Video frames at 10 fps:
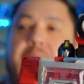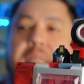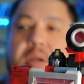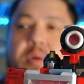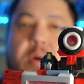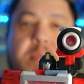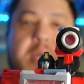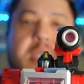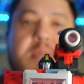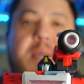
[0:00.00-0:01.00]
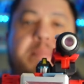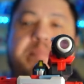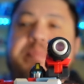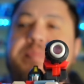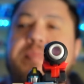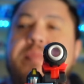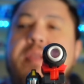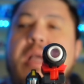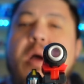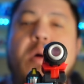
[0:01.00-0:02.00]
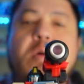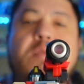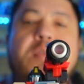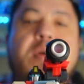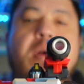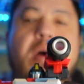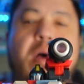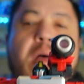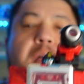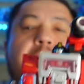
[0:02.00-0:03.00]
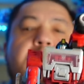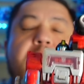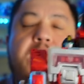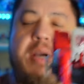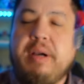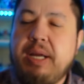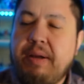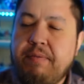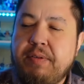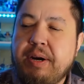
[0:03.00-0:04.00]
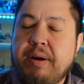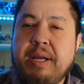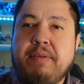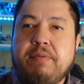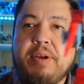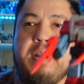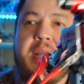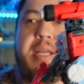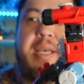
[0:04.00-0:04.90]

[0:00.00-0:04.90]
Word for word: like the chrome does. But overall very, very, very